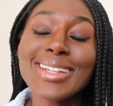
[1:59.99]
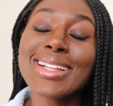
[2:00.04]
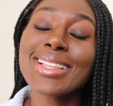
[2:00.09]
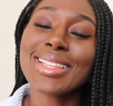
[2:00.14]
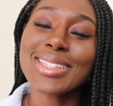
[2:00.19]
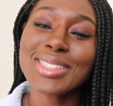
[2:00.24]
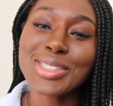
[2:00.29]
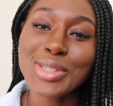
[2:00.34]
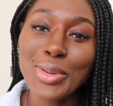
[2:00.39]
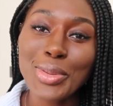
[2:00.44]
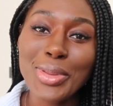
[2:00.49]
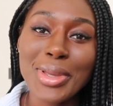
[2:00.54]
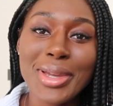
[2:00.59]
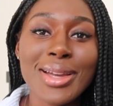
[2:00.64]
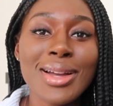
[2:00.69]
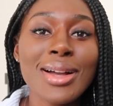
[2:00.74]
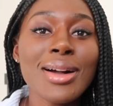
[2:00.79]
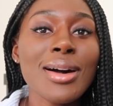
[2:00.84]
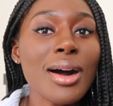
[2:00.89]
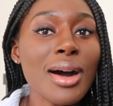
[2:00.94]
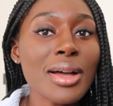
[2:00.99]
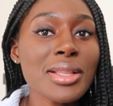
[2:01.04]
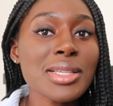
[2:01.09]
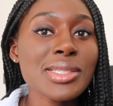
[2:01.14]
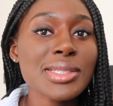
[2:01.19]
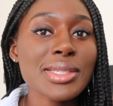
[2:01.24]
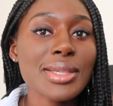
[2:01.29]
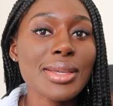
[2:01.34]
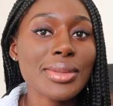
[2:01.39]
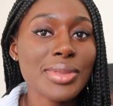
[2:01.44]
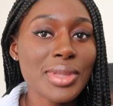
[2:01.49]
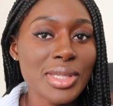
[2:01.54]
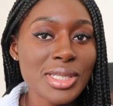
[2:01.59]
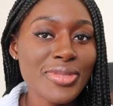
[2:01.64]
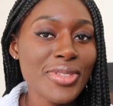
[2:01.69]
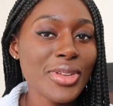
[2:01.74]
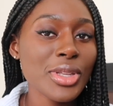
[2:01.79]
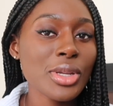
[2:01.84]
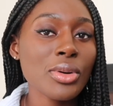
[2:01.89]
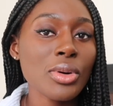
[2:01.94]
let's go there. Honestly, this
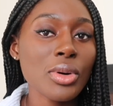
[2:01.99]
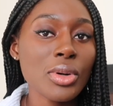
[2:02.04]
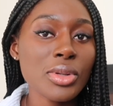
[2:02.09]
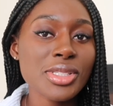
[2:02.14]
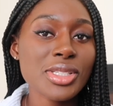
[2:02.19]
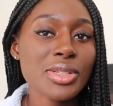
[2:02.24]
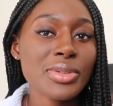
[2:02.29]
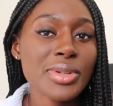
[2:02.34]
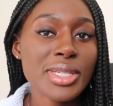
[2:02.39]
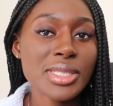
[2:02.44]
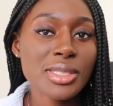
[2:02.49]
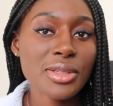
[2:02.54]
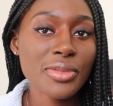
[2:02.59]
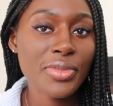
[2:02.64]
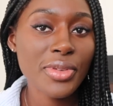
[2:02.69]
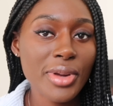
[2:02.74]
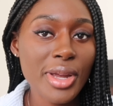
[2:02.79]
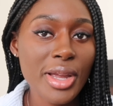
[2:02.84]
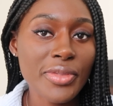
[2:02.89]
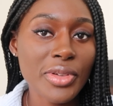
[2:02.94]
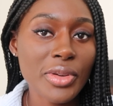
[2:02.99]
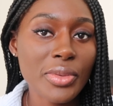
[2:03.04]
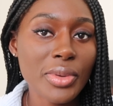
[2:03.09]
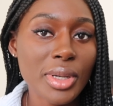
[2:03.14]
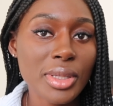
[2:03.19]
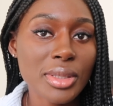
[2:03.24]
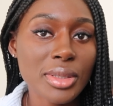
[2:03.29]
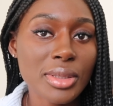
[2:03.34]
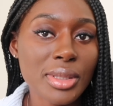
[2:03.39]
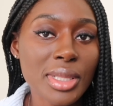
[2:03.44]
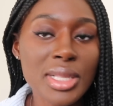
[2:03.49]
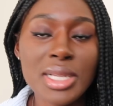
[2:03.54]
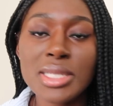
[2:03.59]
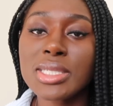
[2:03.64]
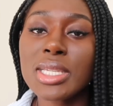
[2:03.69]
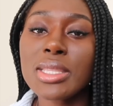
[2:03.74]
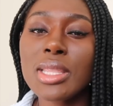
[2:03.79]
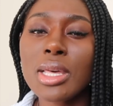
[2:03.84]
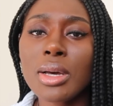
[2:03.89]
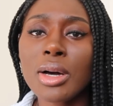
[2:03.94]
video also isn't everyone. And I
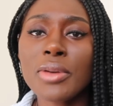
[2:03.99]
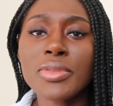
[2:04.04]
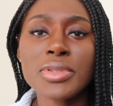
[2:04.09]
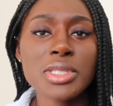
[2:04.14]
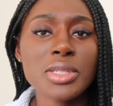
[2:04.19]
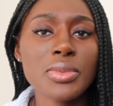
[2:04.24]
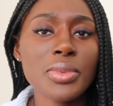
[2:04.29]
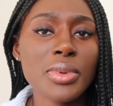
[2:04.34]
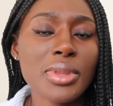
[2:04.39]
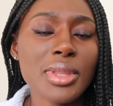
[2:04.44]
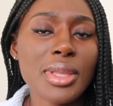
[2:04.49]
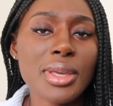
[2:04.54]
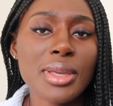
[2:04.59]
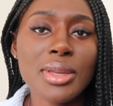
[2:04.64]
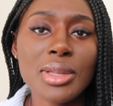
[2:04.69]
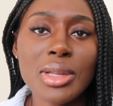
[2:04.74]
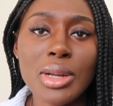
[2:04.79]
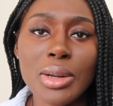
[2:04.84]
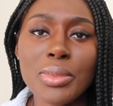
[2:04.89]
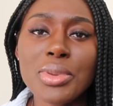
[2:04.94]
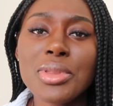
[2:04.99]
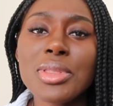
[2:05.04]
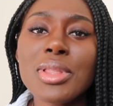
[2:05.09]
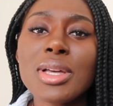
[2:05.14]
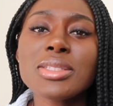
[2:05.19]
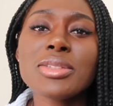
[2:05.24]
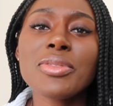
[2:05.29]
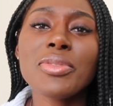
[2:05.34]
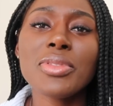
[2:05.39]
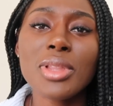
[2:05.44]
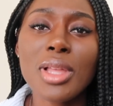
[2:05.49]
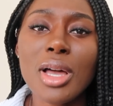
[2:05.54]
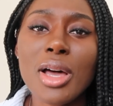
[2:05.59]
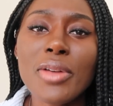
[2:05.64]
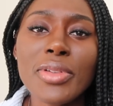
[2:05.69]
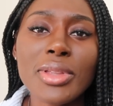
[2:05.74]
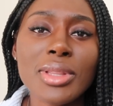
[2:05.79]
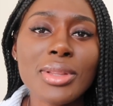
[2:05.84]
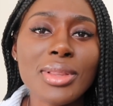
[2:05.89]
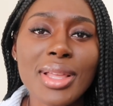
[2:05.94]
say that obviously with like, you know, with lots of
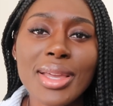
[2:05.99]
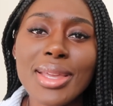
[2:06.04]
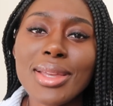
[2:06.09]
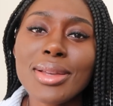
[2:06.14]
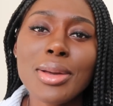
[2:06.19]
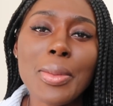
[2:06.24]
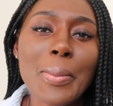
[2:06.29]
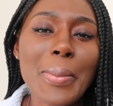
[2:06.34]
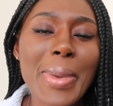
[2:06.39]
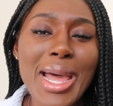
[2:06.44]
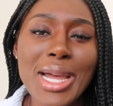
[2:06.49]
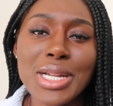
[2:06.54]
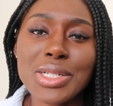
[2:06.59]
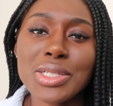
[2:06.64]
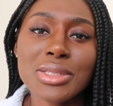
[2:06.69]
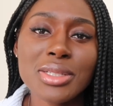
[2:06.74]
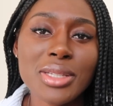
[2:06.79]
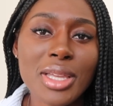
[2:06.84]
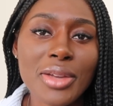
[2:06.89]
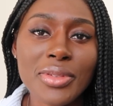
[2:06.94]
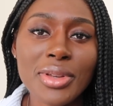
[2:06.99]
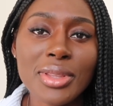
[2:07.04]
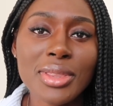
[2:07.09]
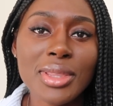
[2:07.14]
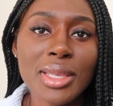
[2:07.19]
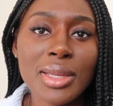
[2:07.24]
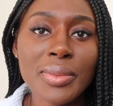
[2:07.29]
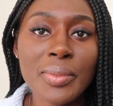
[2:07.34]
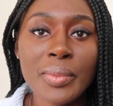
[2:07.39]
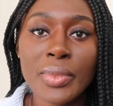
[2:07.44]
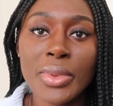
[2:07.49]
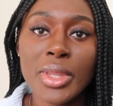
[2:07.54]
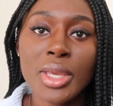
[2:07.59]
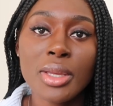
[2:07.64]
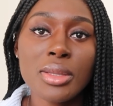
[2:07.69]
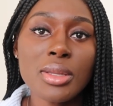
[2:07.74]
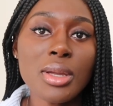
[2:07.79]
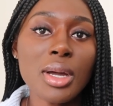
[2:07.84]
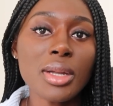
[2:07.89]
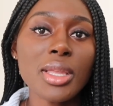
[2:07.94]
love and light and compassion and everything.
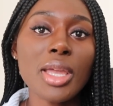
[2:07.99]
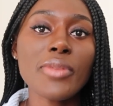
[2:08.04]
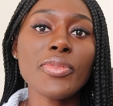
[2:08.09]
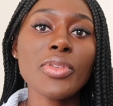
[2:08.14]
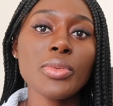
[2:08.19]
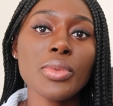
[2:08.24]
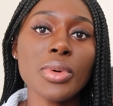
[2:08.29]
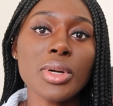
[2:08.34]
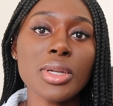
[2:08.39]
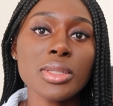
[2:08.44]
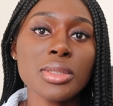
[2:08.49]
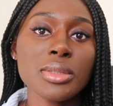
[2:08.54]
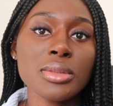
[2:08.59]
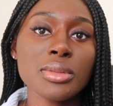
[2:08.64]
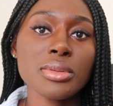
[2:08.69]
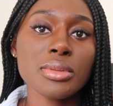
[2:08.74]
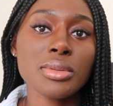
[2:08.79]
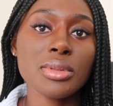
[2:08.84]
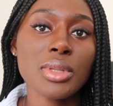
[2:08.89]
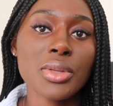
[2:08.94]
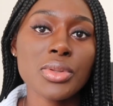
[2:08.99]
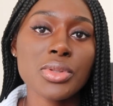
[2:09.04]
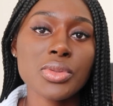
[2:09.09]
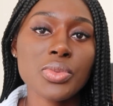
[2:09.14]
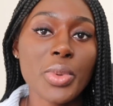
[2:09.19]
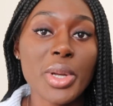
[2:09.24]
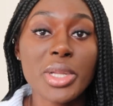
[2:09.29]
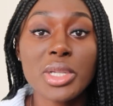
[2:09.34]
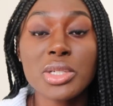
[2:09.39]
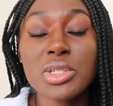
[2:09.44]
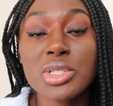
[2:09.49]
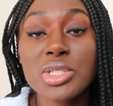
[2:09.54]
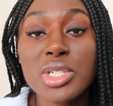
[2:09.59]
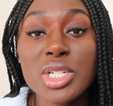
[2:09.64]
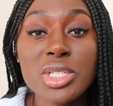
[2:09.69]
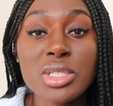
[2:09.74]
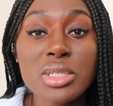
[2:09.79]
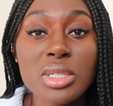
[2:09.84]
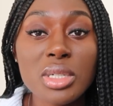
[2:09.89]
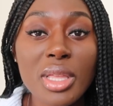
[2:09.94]
Not everyone is ready to
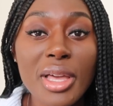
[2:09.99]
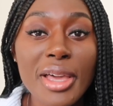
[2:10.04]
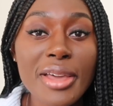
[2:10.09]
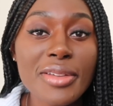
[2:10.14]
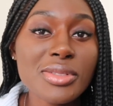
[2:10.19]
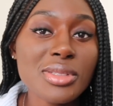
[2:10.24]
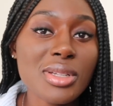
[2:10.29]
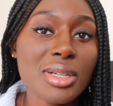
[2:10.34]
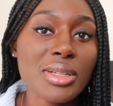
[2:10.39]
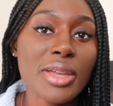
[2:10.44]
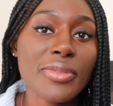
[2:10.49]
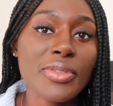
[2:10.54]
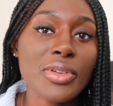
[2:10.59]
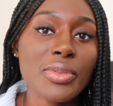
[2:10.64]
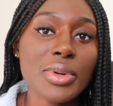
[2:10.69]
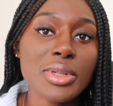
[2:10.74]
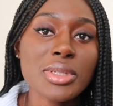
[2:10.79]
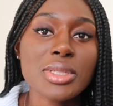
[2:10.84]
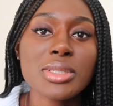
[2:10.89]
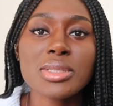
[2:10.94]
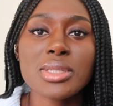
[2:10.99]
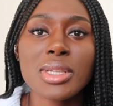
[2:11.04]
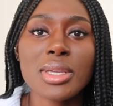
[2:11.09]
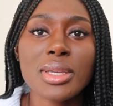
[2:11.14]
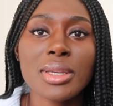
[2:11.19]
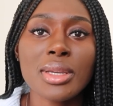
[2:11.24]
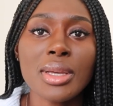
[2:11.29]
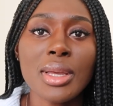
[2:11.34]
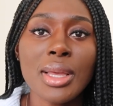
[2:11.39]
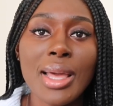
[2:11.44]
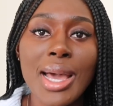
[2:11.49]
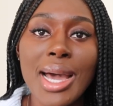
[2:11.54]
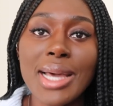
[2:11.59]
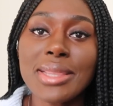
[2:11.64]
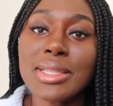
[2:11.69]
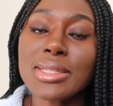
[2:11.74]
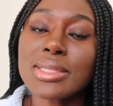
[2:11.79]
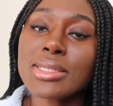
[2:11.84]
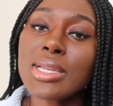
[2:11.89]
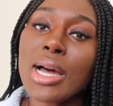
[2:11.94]
change their lives. Not everyone is like
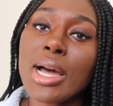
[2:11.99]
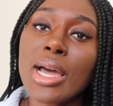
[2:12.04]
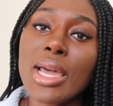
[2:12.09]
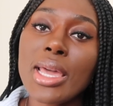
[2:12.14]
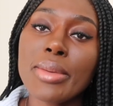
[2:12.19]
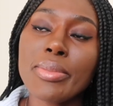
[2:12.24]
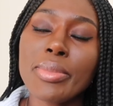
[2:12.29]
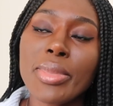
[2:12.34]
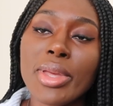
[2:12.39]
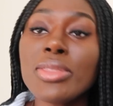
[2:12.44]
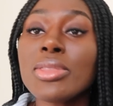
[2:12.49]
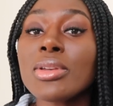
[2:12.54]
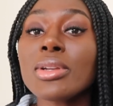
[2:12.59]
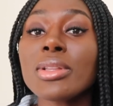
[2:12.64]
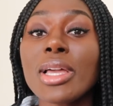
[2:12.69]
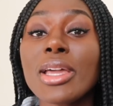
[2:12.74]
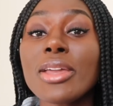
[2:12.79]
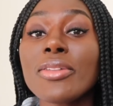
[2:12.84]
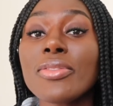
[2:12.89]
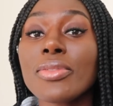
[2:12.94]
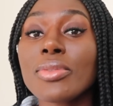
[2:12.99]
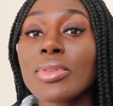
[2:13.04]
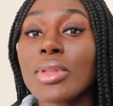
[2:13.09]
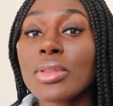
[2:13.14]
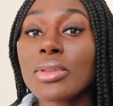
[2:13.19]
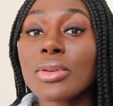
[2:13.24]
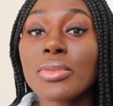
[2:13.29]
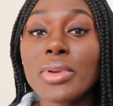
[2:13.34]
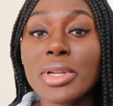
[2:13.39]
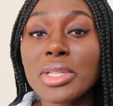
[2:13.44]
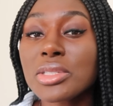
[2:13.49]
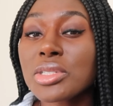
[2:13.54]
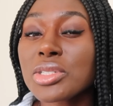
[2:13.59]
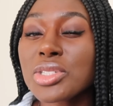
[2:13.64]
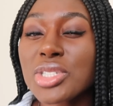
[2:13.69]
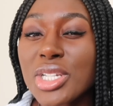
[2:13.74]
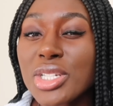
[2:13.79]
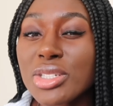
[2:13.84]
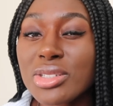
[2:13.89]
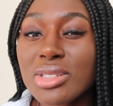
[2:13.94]
at the time in their life that they're ready to
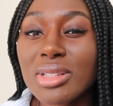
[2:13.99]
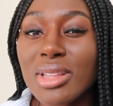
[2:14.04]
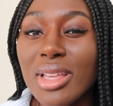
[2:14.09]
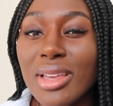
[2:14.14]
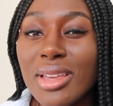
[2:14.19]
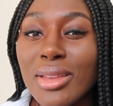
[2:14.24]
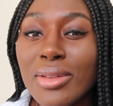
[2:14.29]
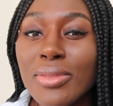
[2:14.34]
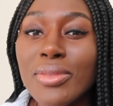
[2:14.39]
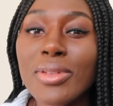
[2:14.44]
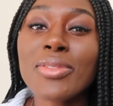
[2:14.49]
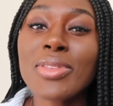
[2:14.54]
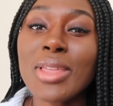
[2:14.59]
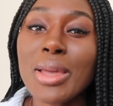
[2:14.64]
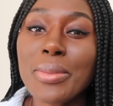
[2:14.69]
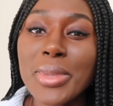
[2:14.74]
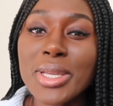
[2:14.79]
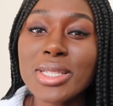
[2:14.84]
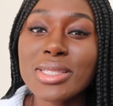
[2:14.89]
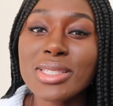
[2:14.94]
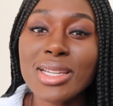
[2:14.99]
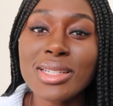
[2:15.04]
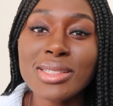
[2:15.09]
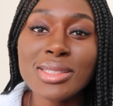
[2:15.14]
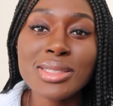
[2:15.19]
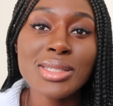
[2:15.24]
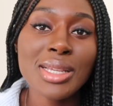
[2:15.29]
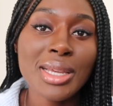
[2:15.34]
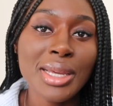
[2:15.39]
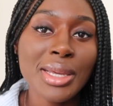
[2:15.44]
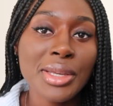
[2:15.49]
change their life, if that makes sense.